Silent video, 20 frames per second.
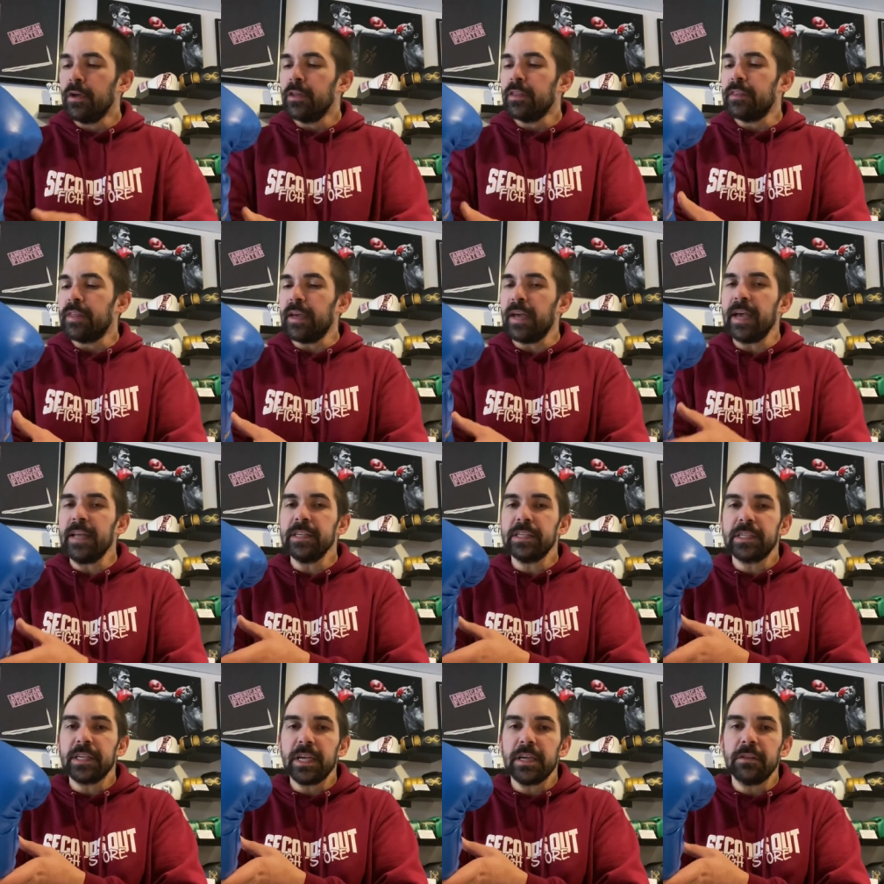The
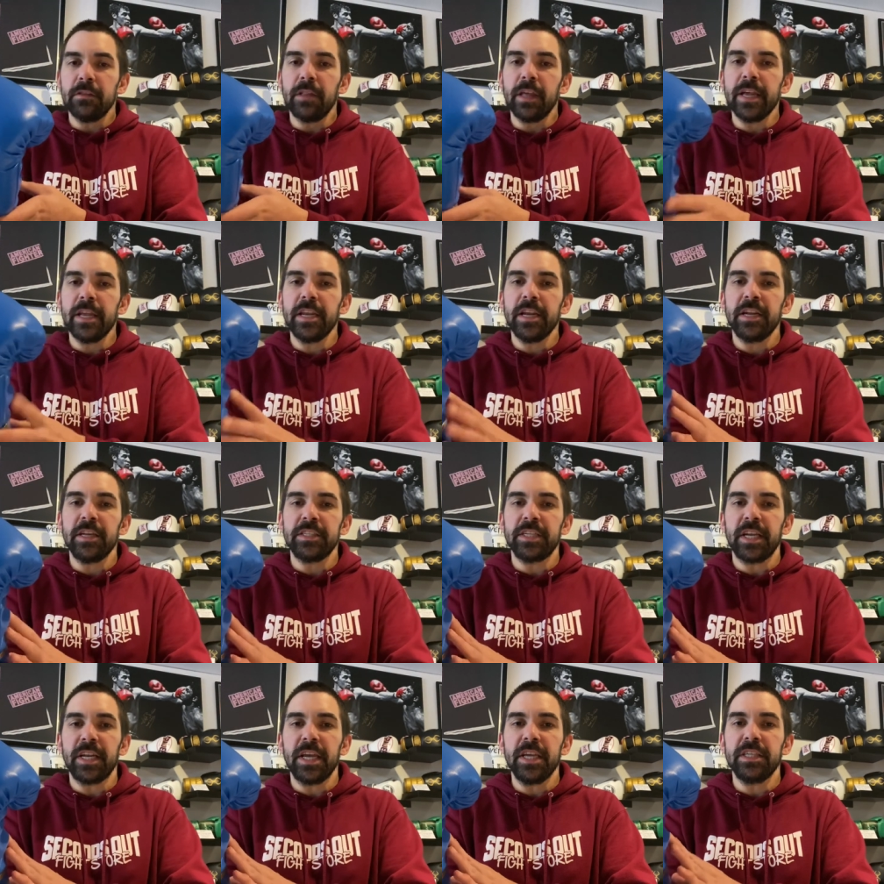inside lining is
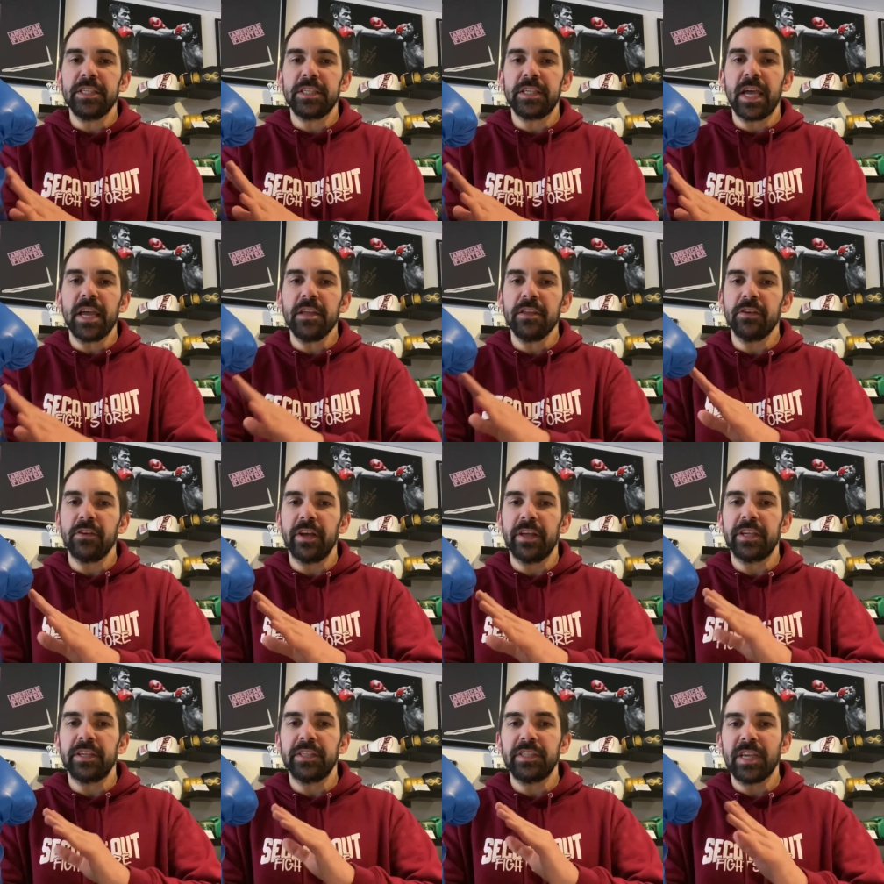a nice kind of
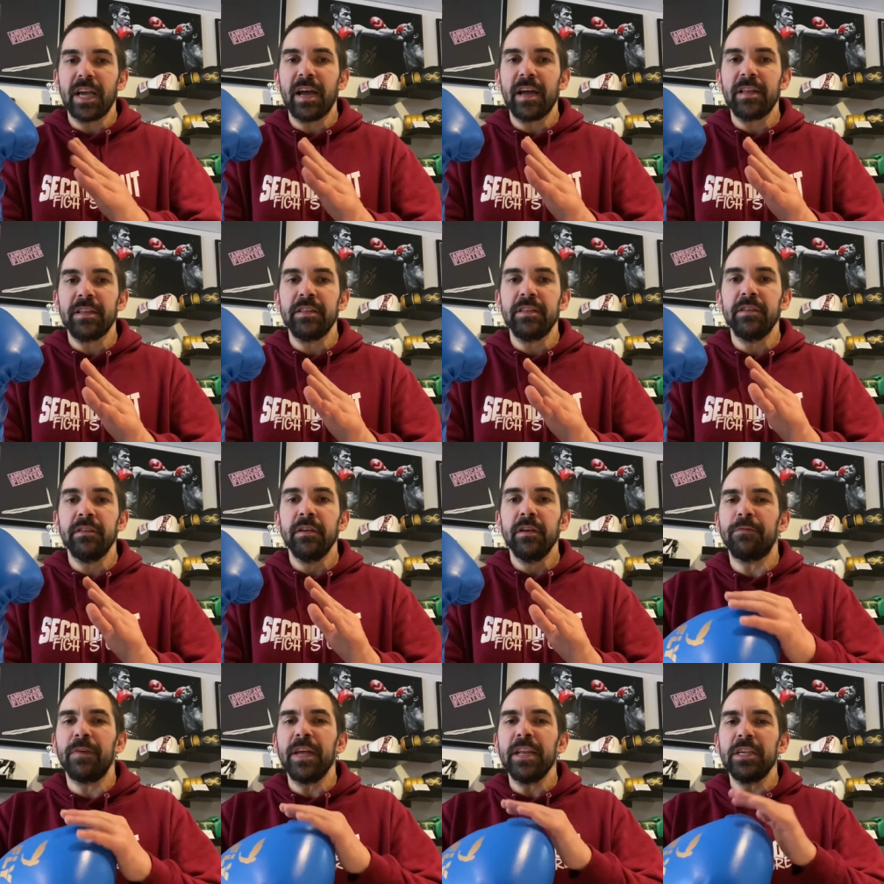like satin,
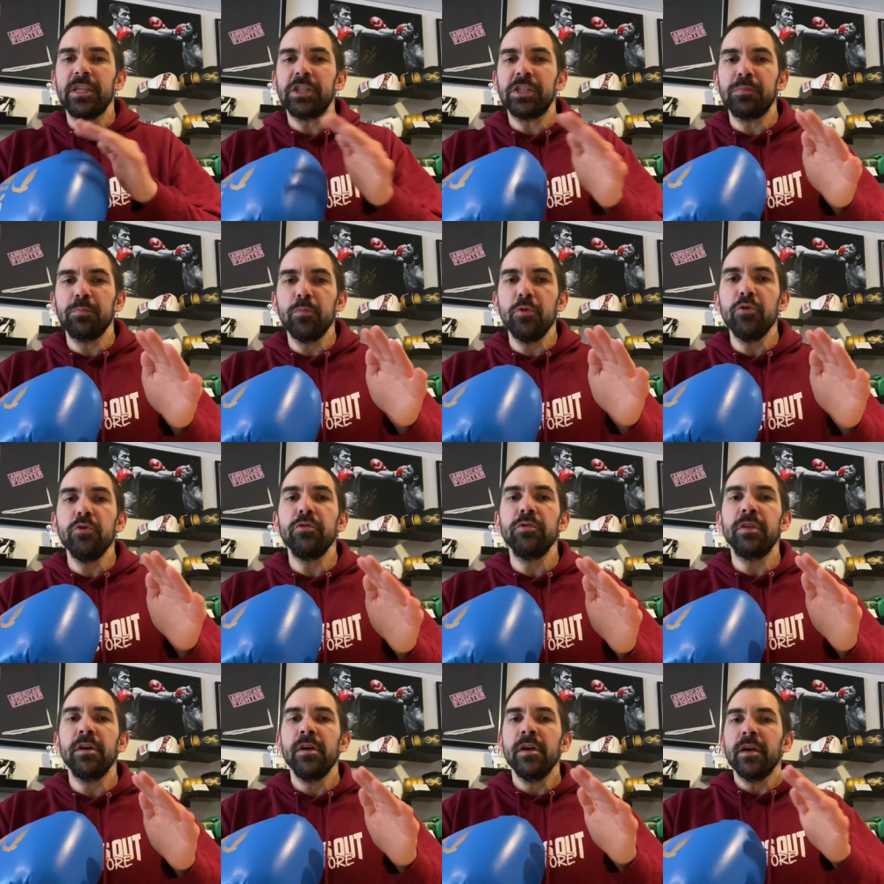very
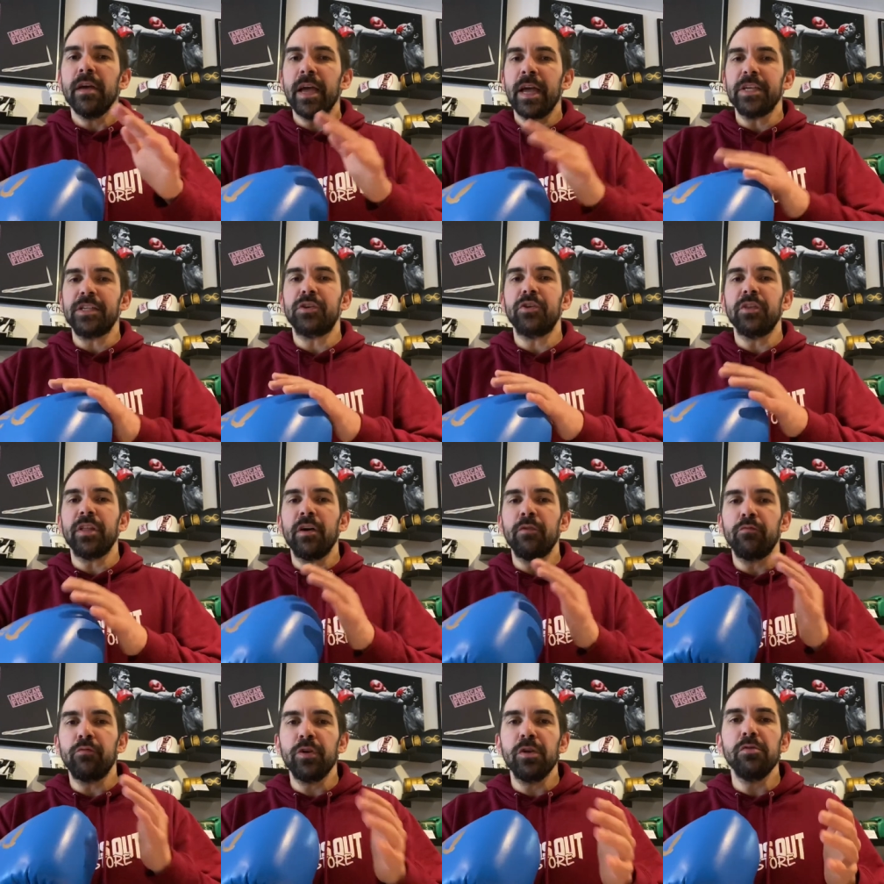smooth. It's got
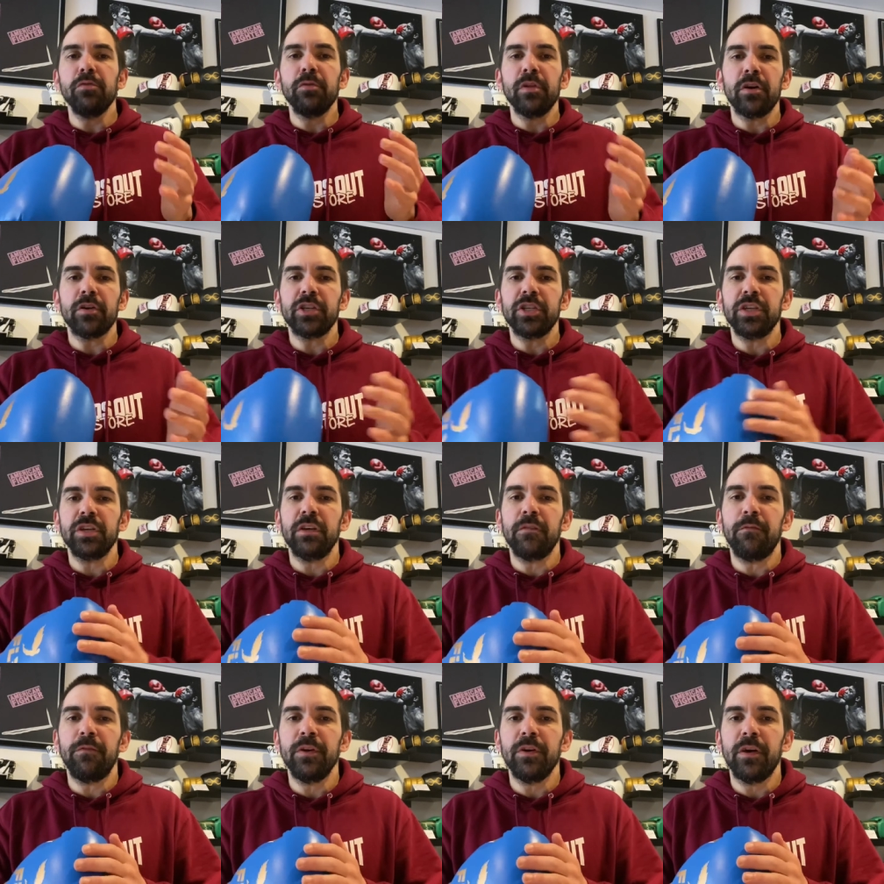that real luxury
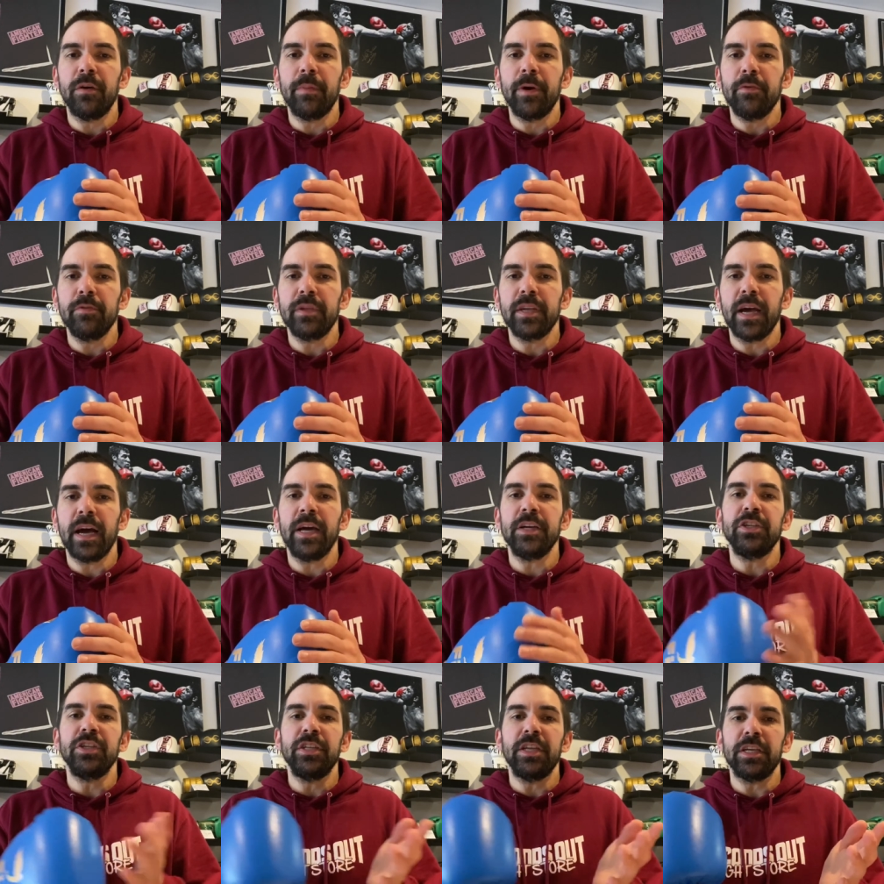feel about it
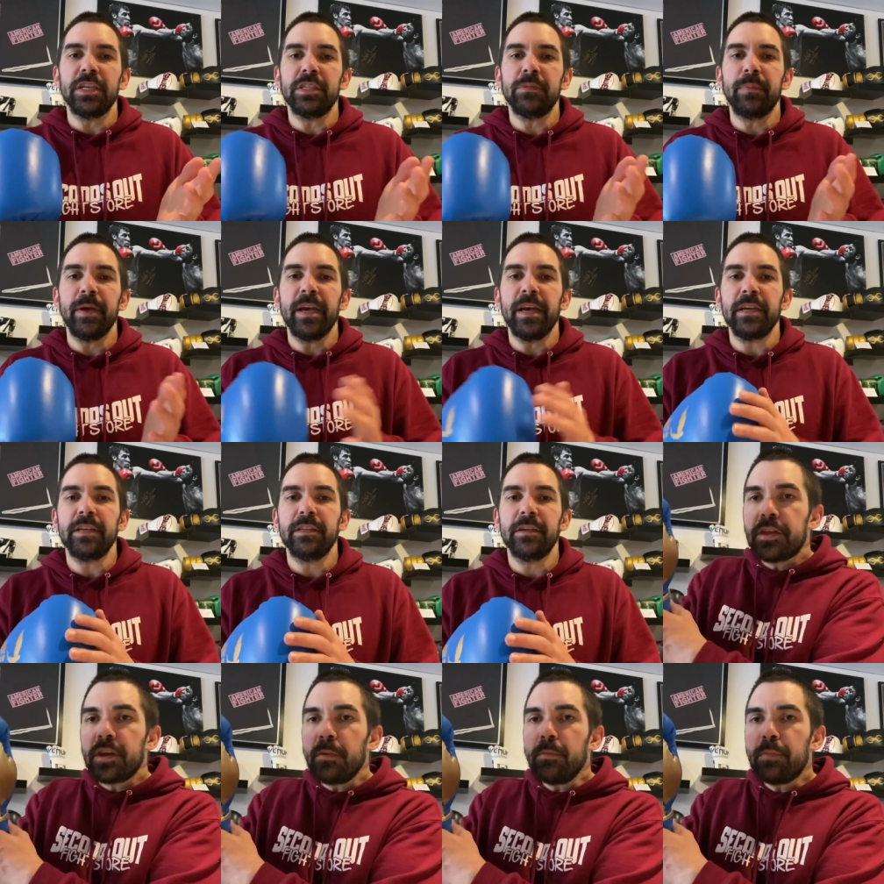as you'd expect.
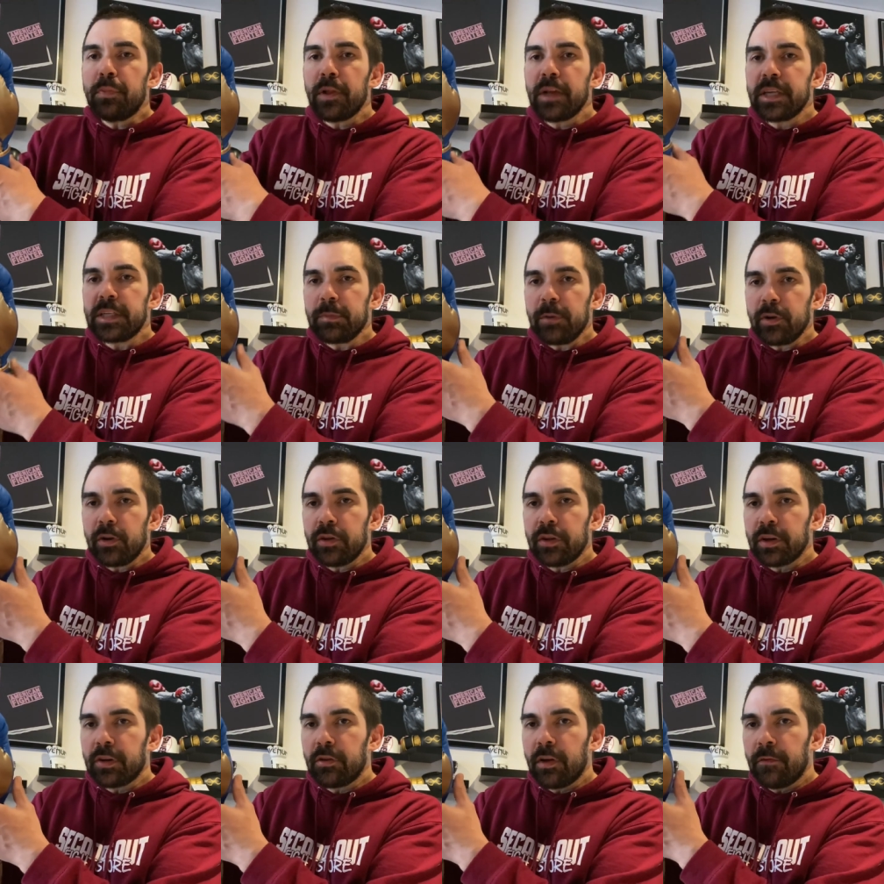Thumb placement on
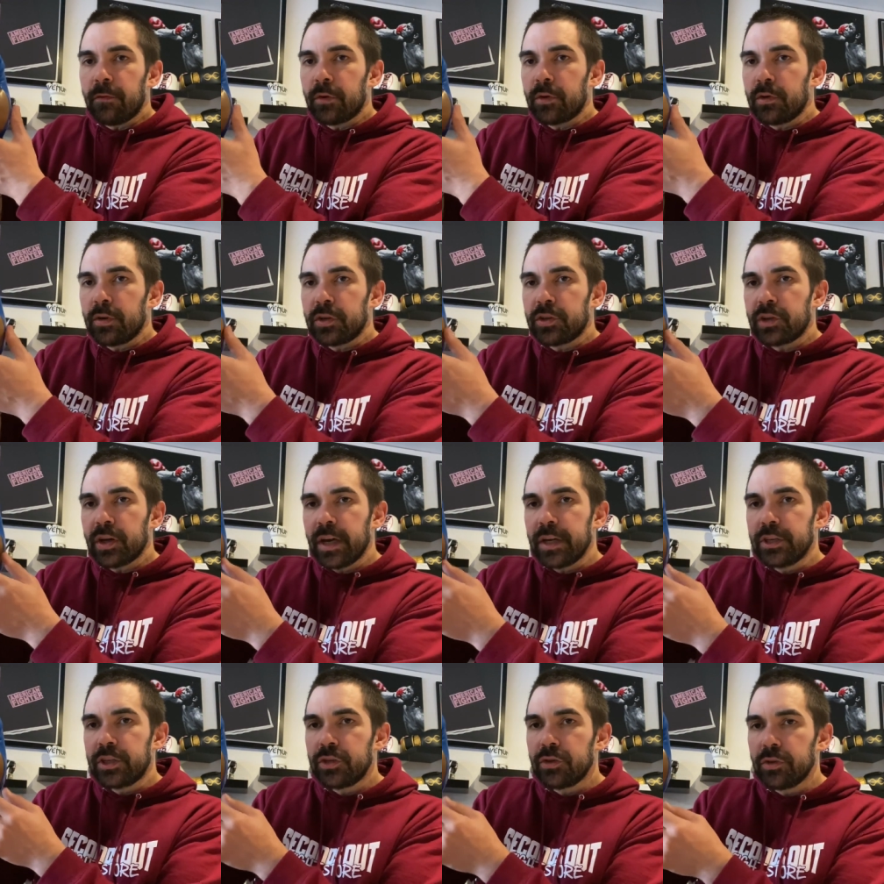the glove we're going to try
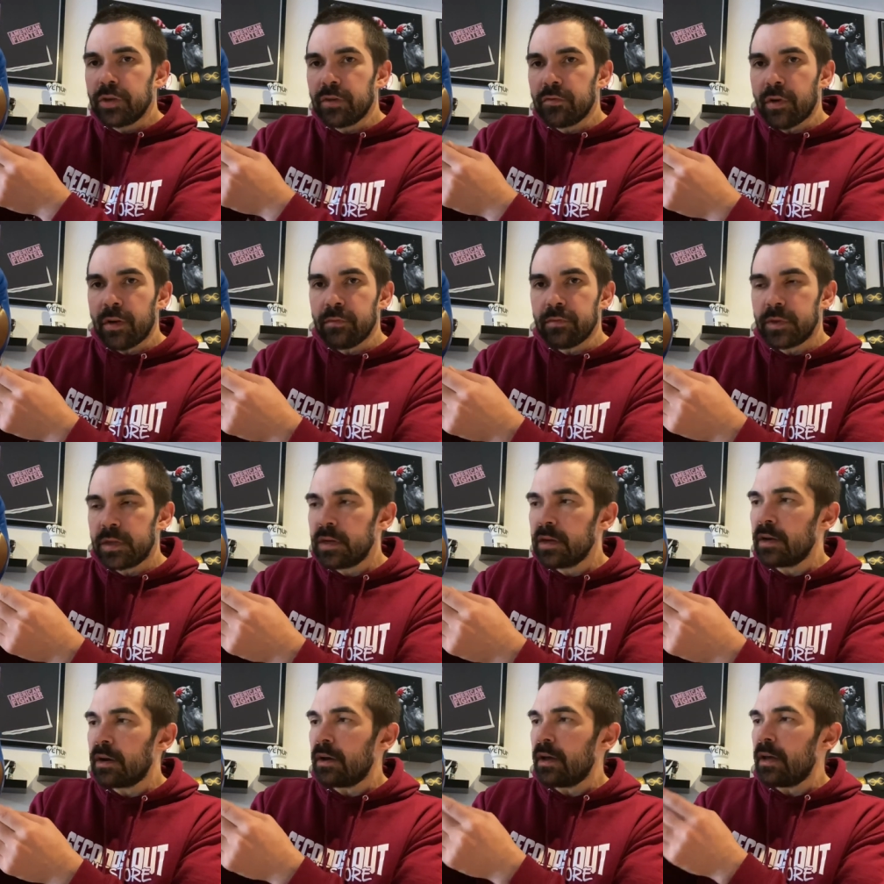and show you around here.